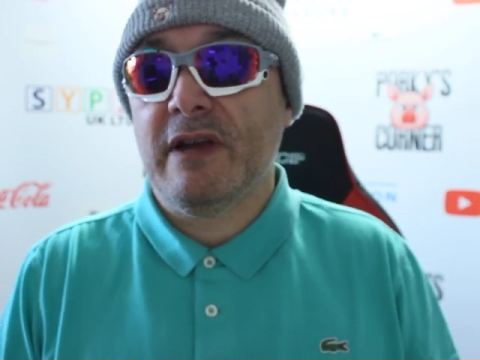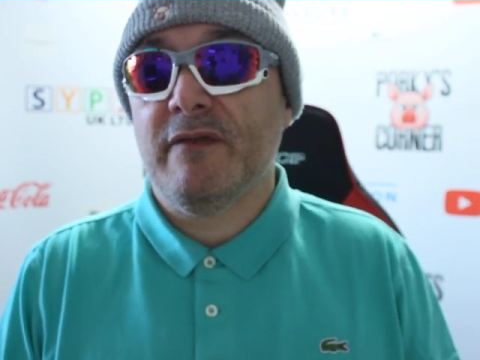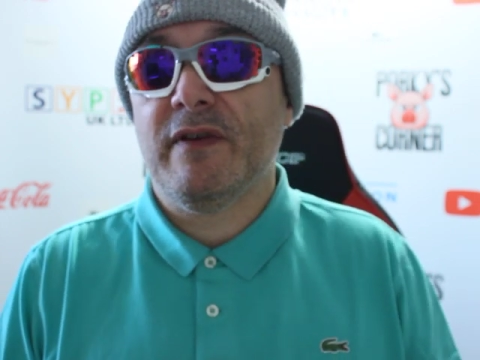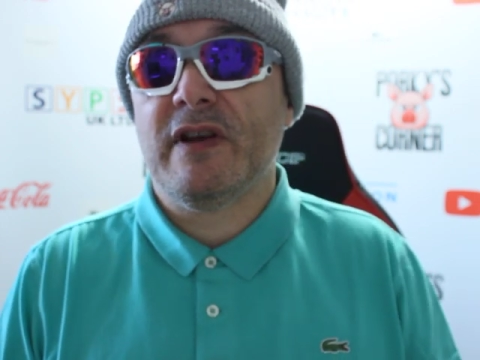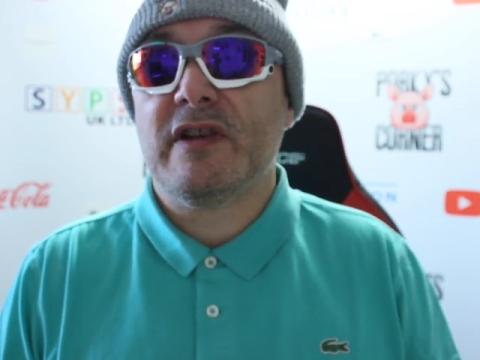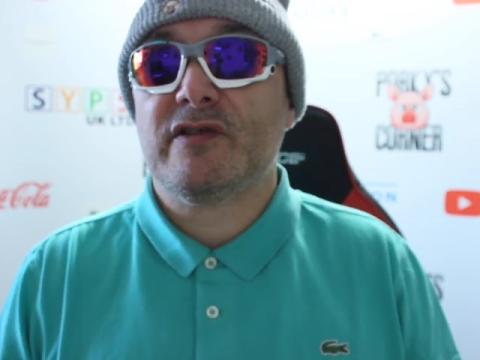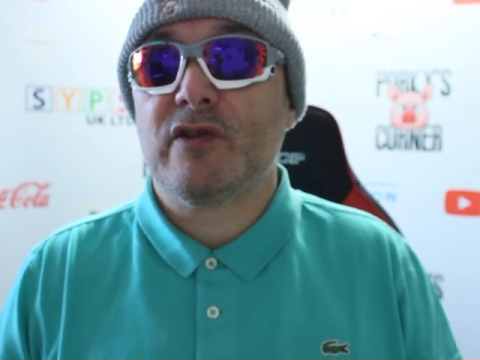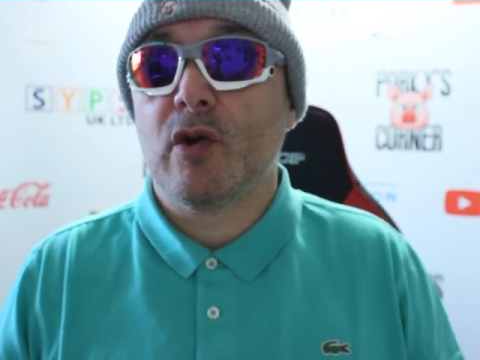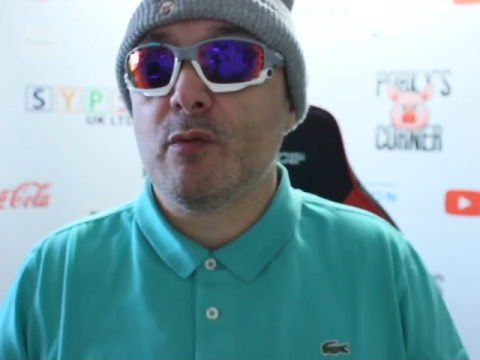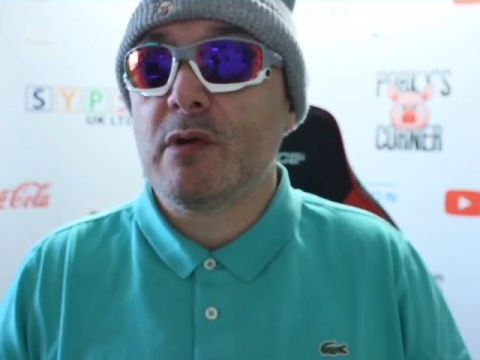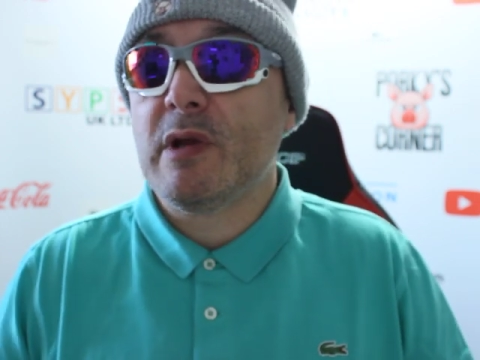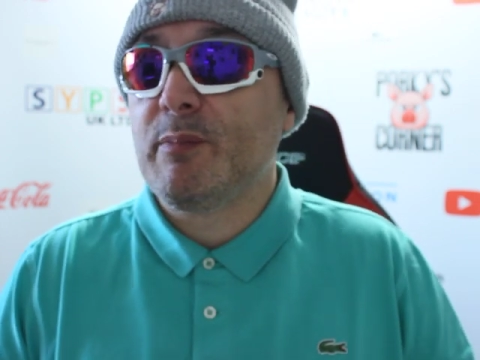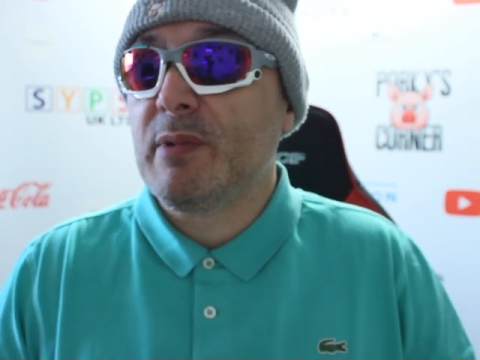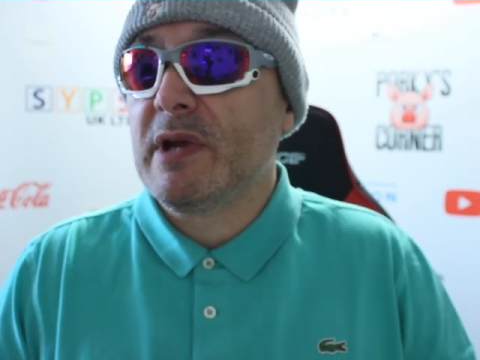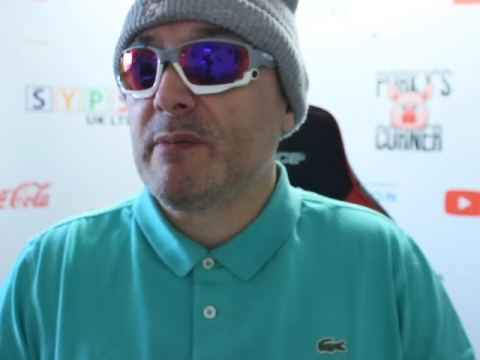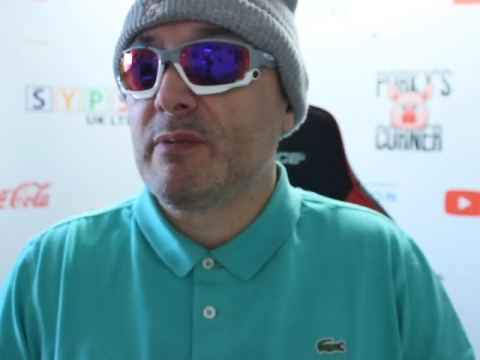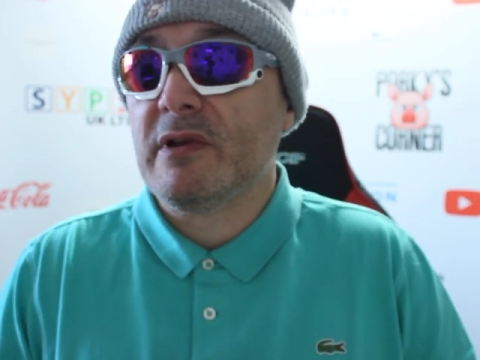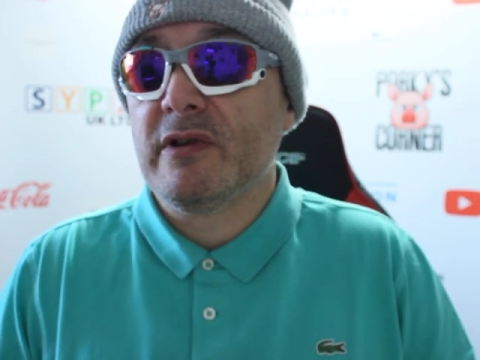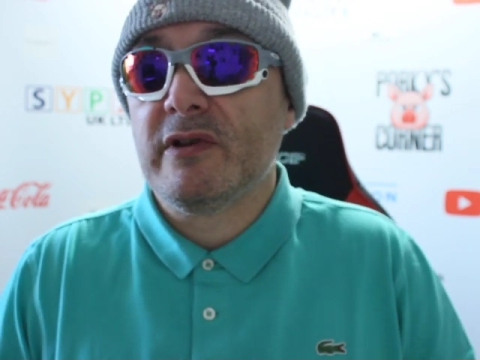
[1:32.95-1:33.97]
I think too many
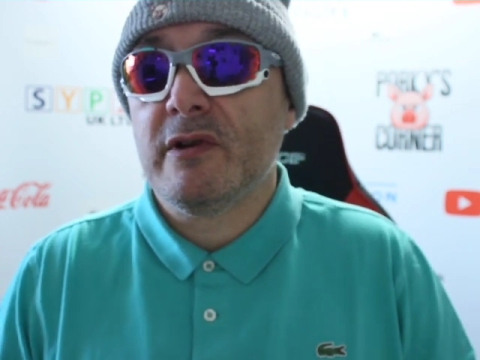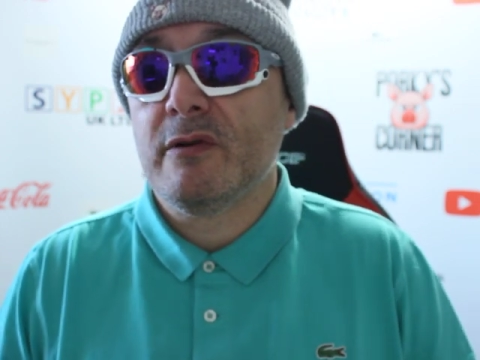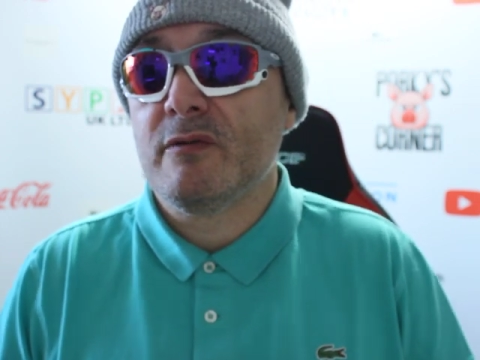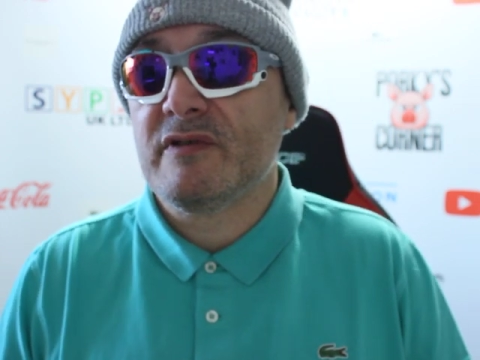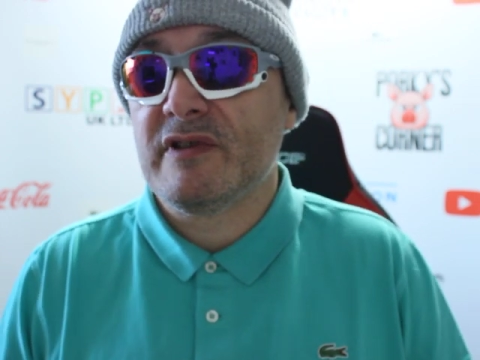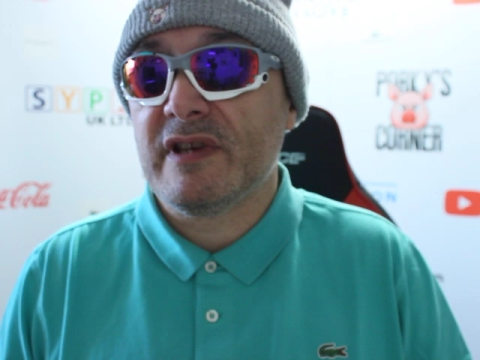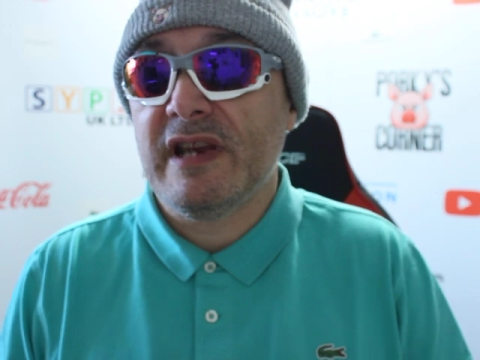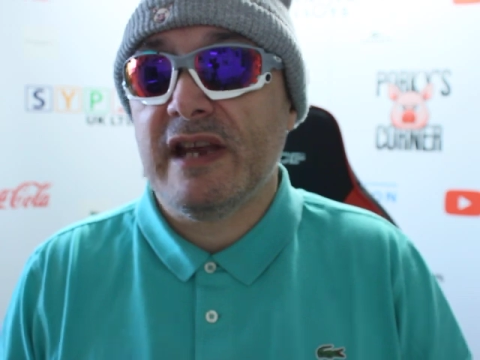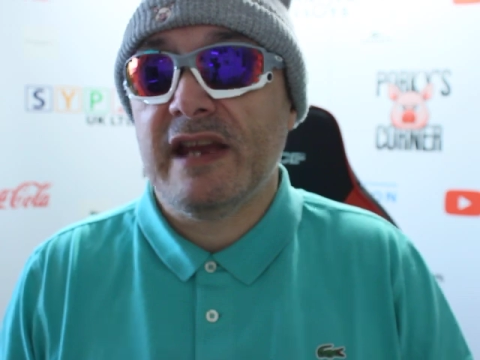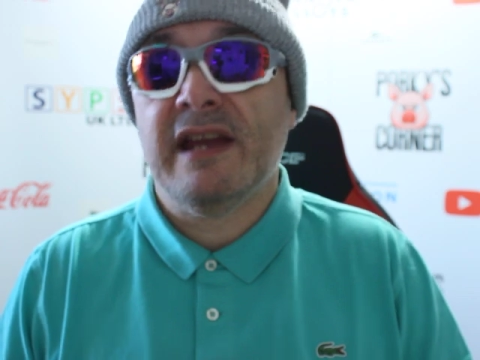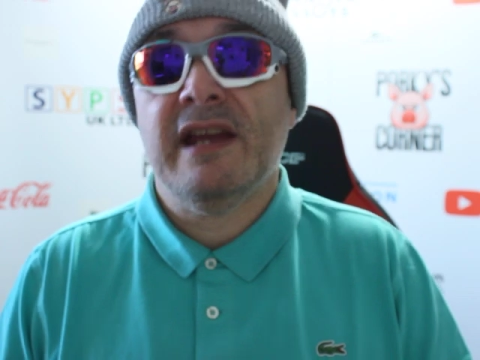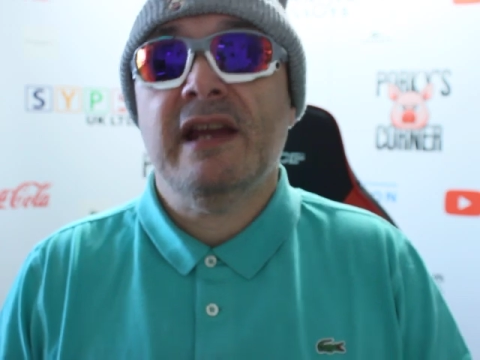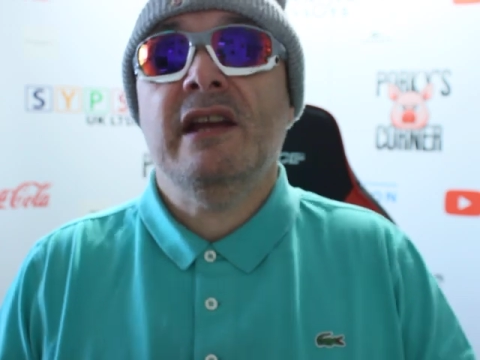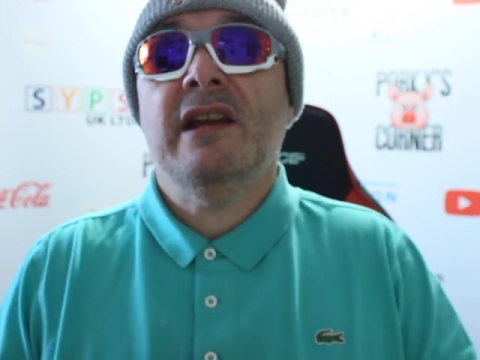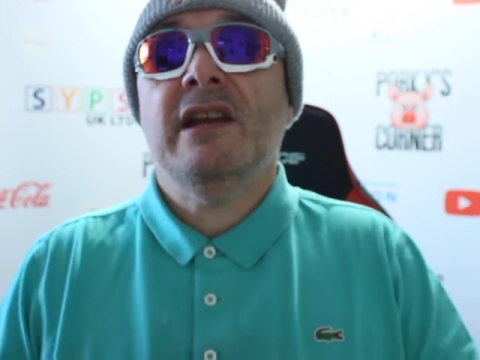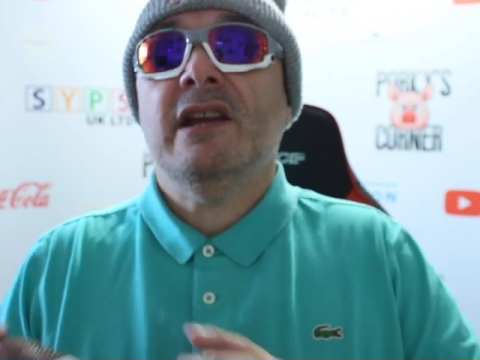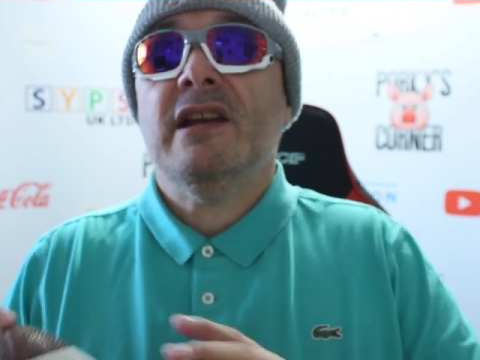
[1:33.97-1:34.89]
people are using it